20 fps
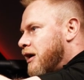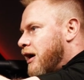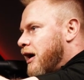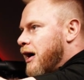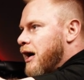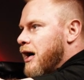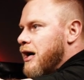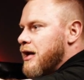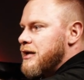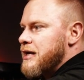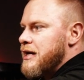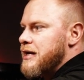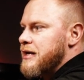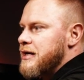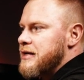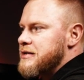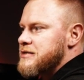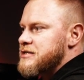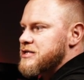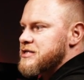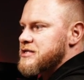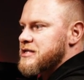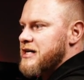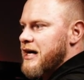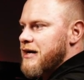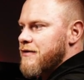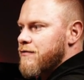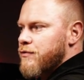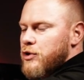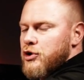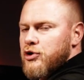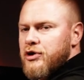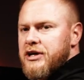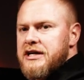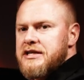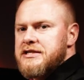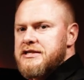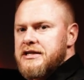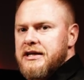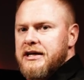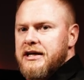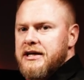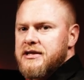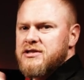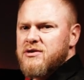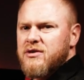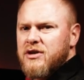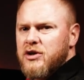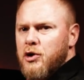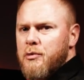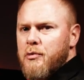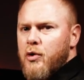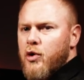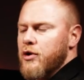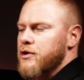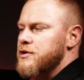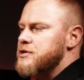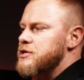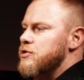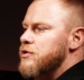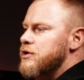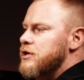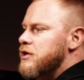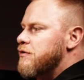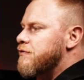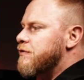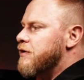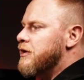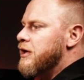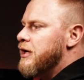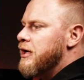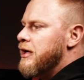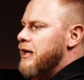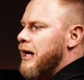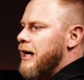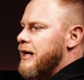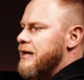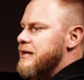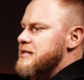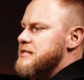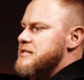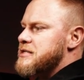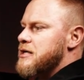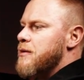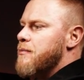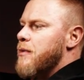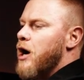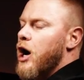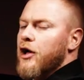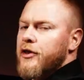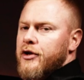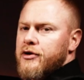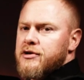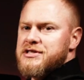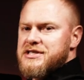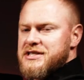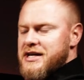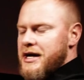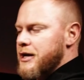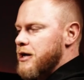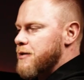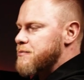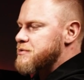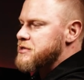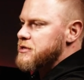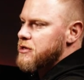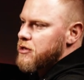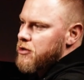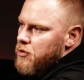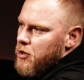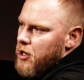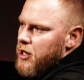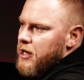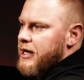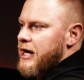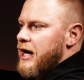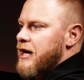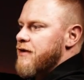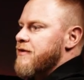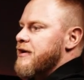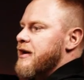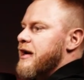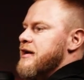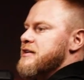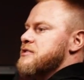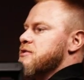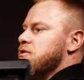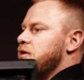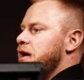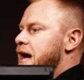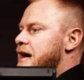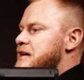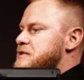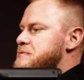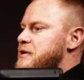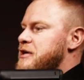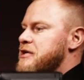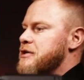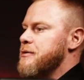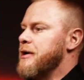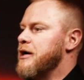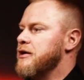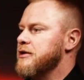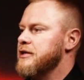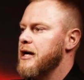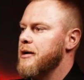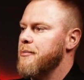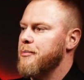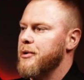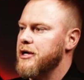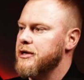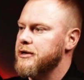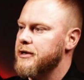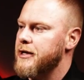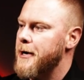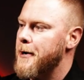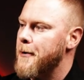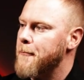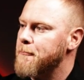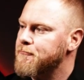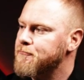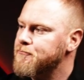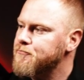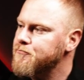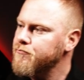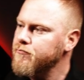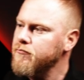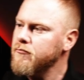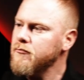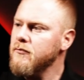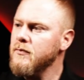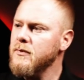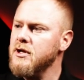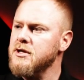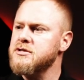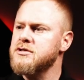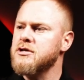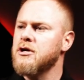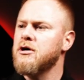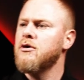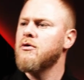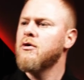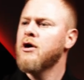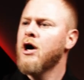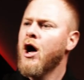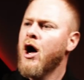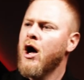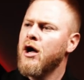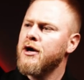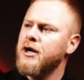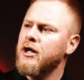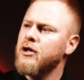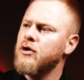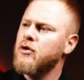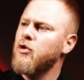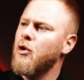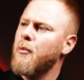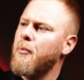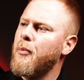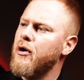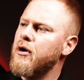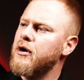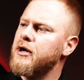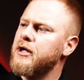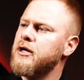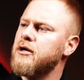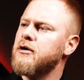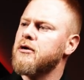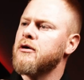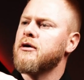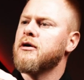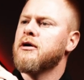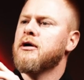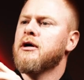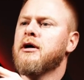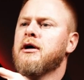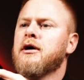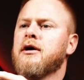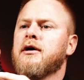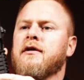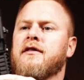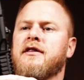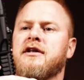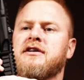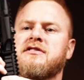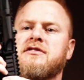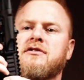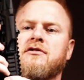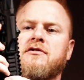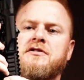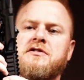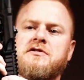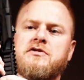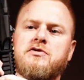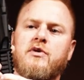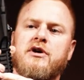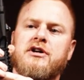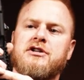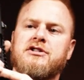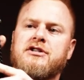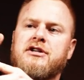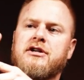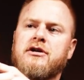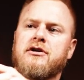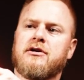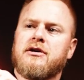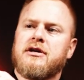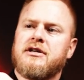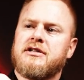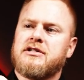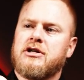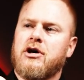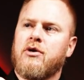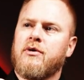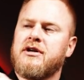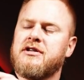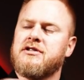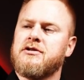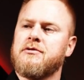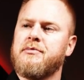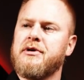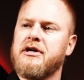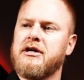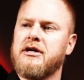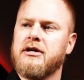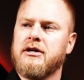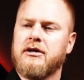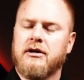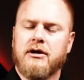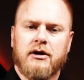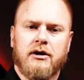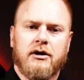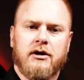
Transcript: And it's just kind of real easy to get to, a little more intuitive than some other setups. So kind of a nice little aspect about that button there. So another cool part here, this little switch here is going to be